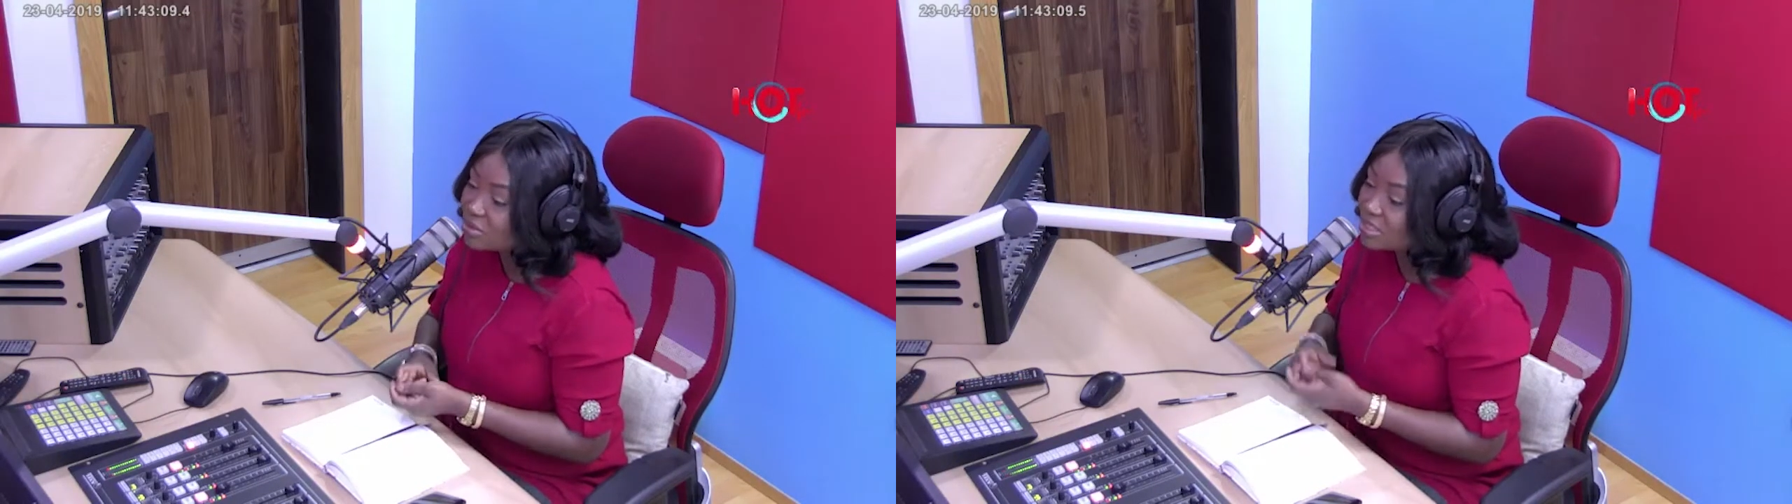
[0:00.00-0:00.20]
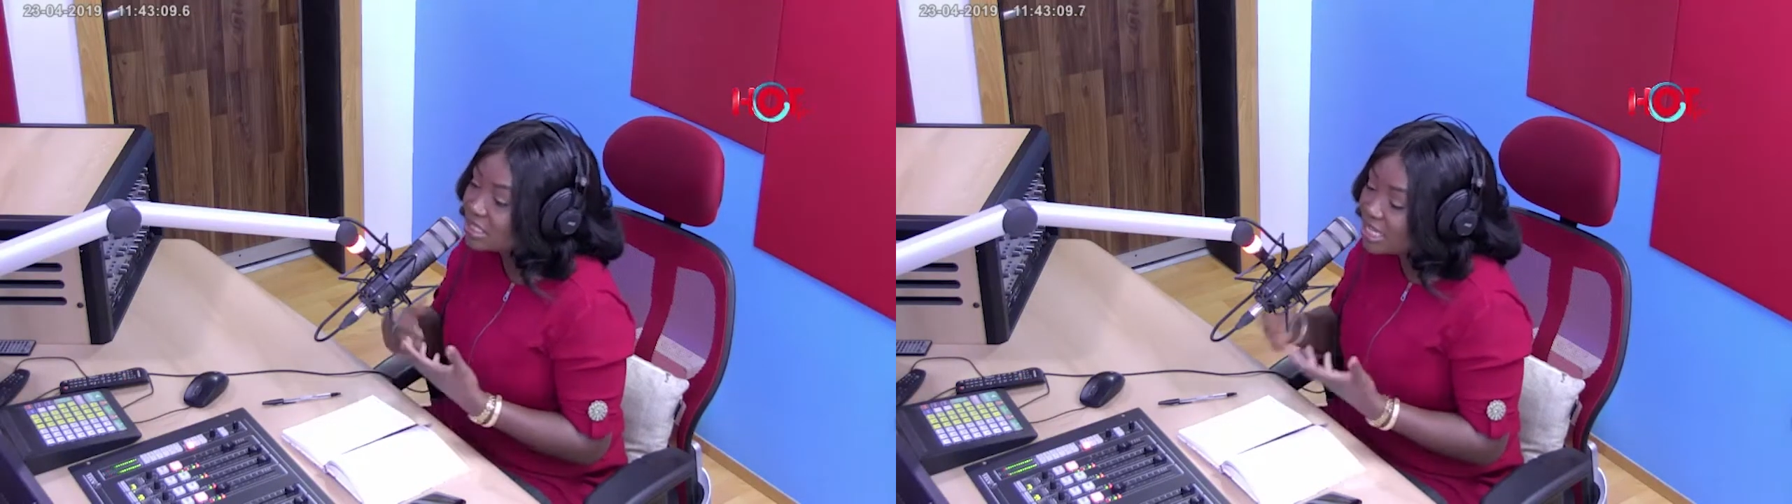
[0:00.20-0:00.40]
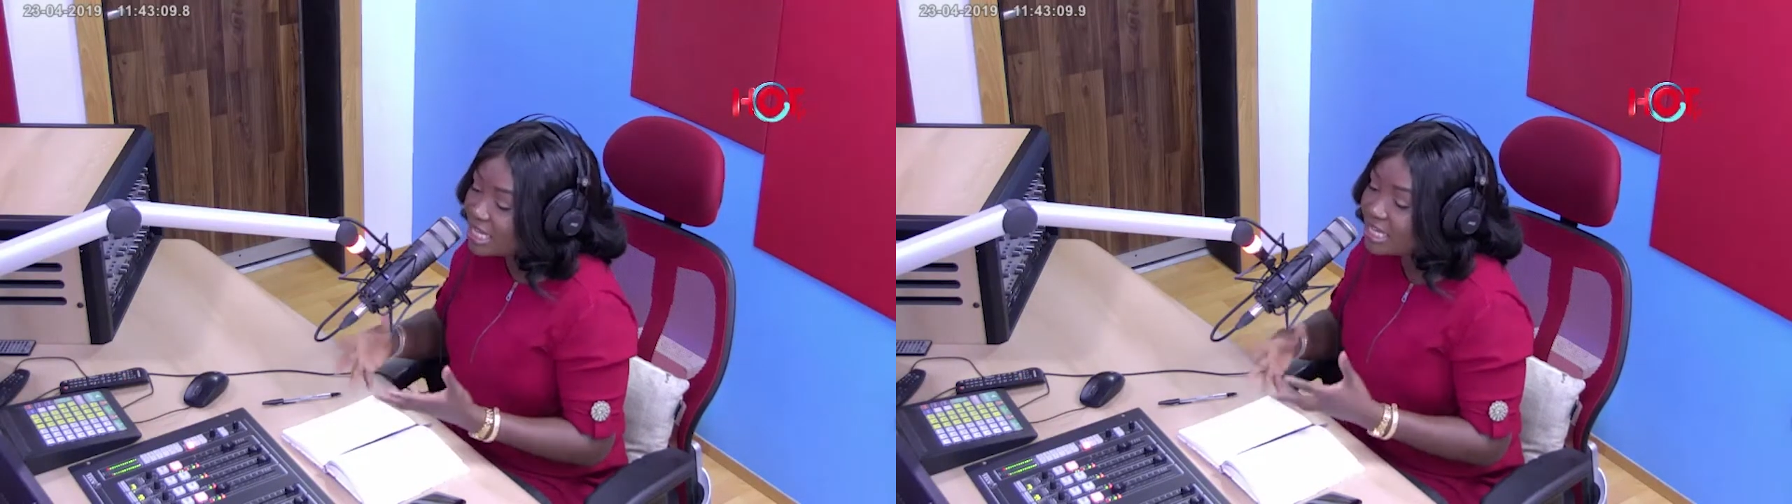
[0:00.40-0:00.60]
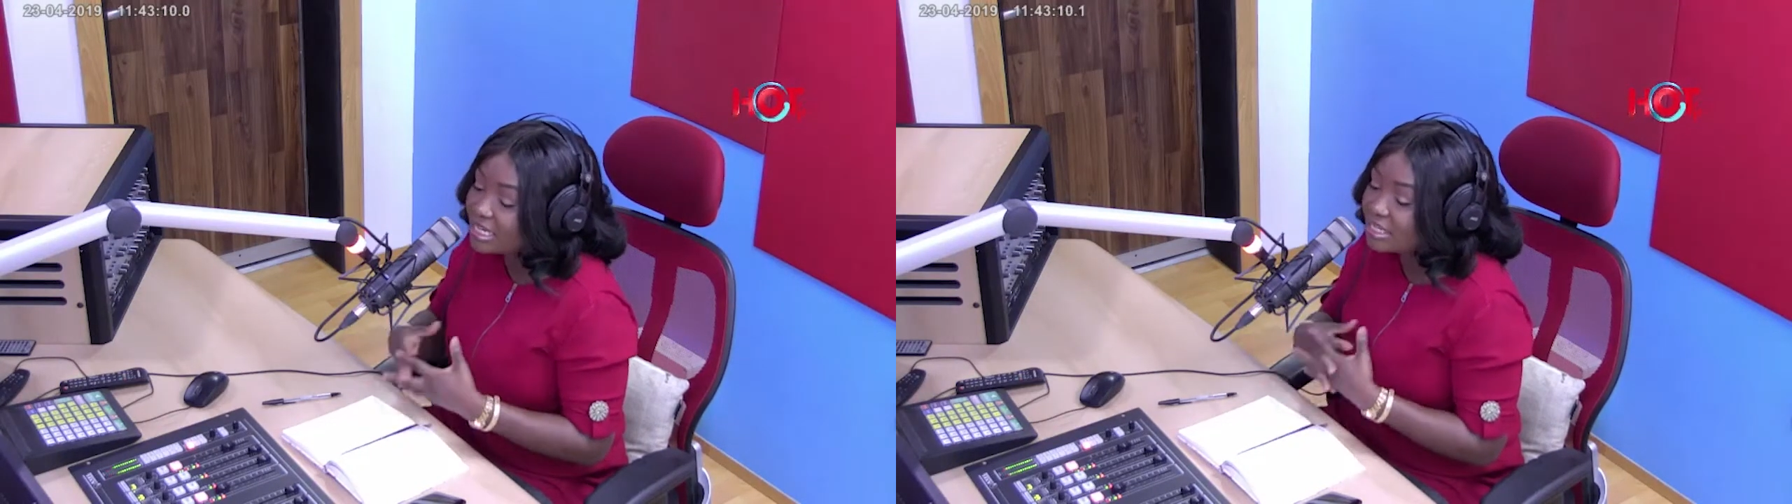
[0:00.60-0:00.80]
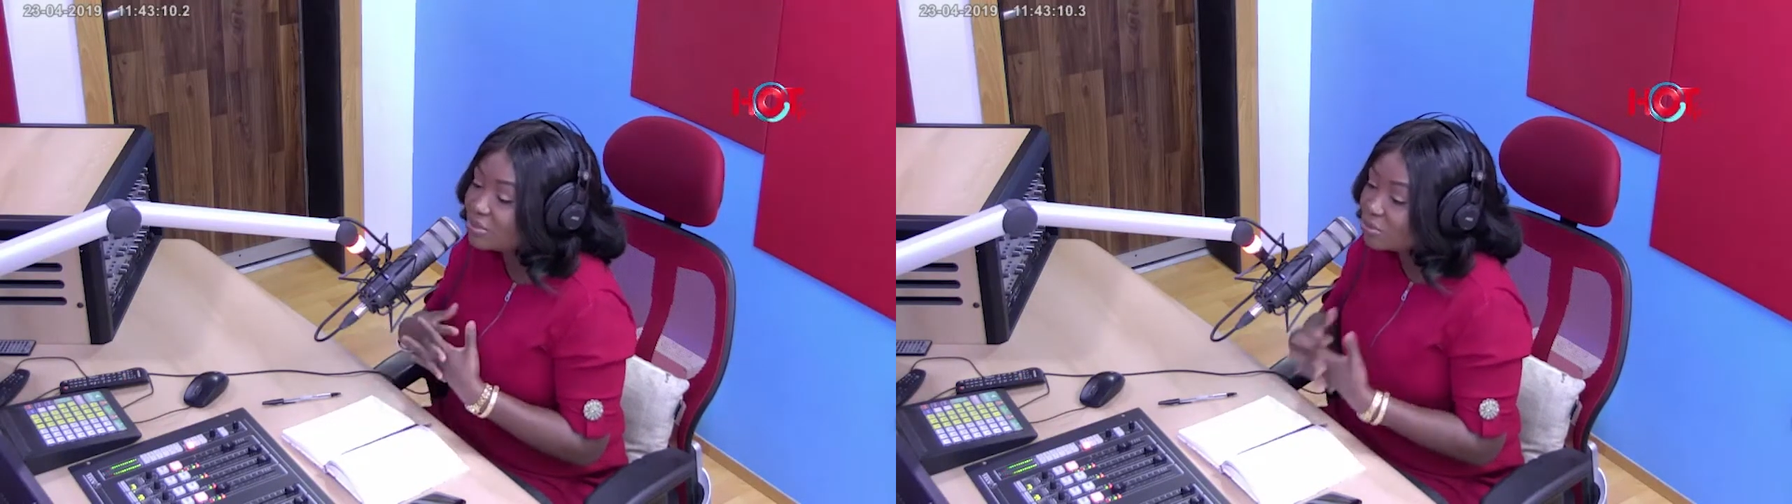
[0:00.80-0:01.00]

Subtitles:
Your skin and